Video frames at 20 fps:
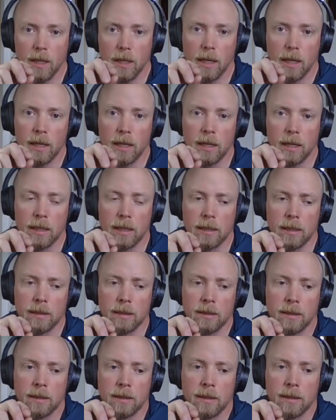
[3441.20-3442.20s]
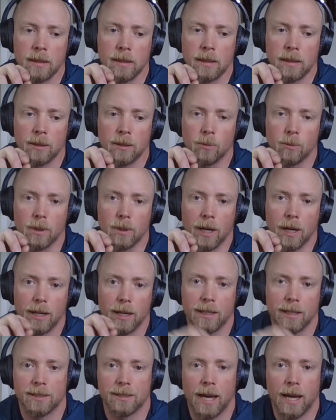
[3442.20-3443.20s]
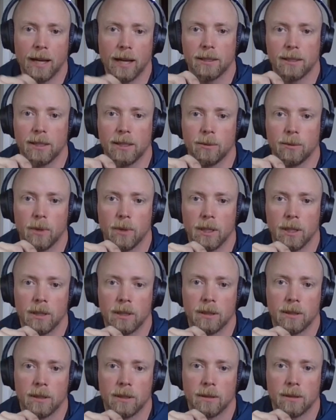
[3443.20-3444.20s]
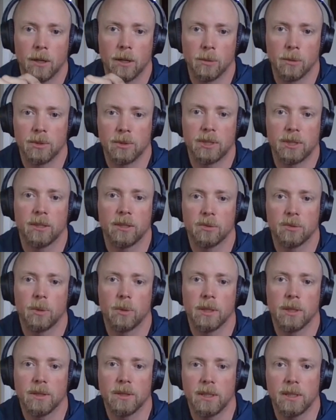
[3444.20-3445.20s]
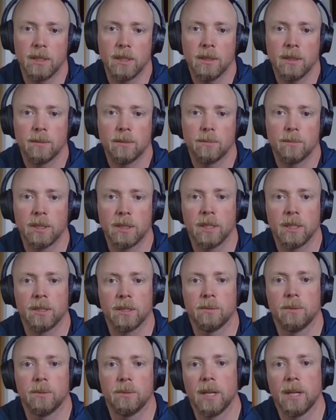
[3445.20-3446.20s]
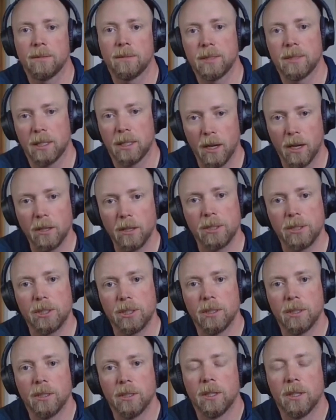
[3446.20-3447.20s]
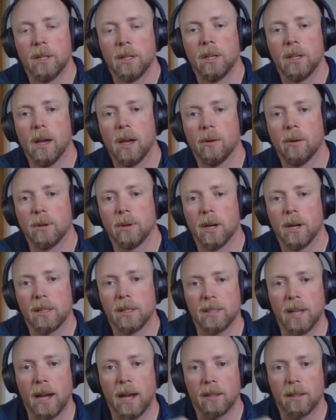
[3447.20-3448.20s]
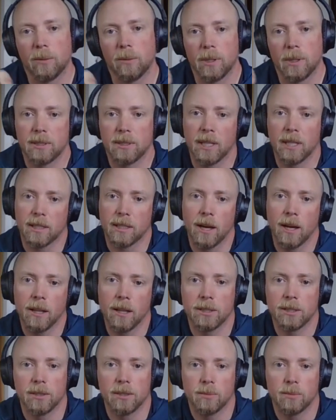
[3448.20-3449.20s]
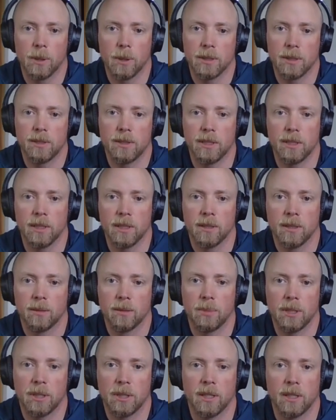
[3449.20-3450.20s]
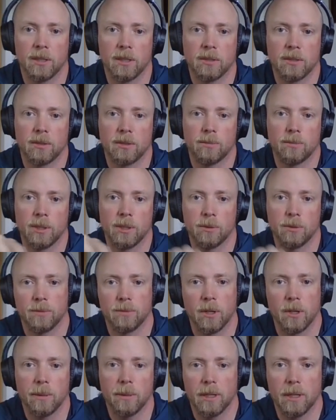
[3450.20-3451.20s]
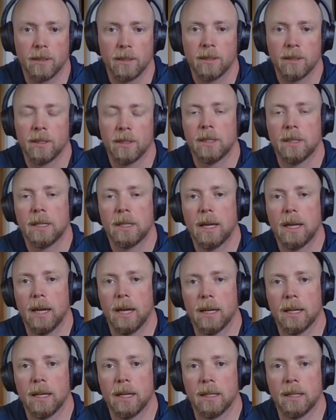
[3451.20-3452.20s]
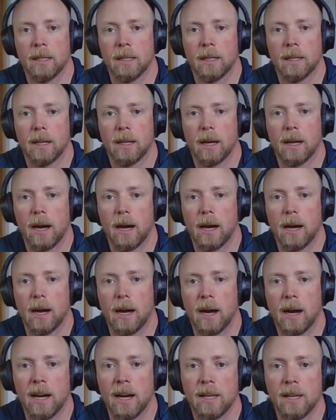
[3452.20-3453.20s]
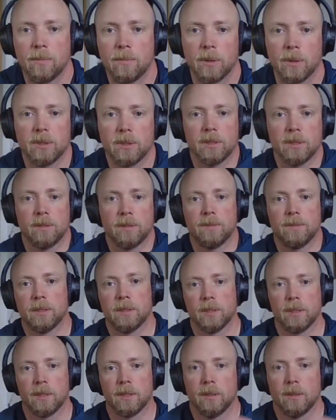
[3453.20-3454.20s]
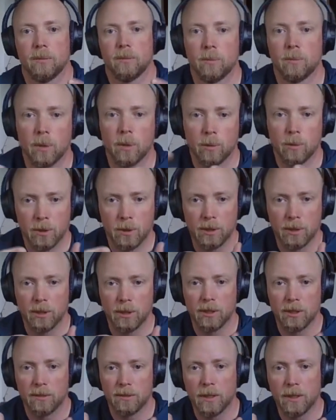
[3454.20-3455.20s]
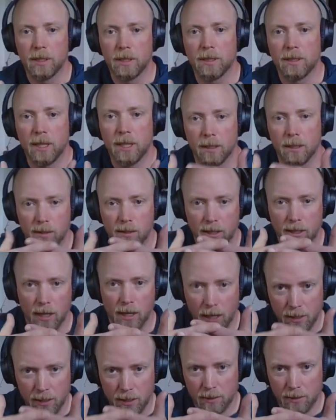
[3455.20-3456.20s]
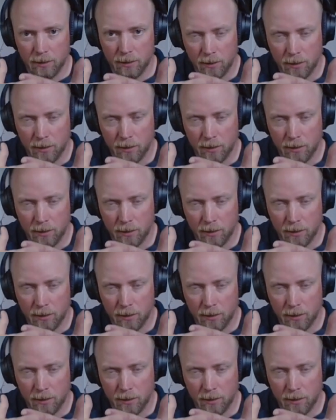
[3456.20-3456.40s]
uh, we're not exactly what homesteaders want to see because we have technology, and we're not exactly what technologists want to see because we do farming. And I personally feel that what we're doing is finding that nice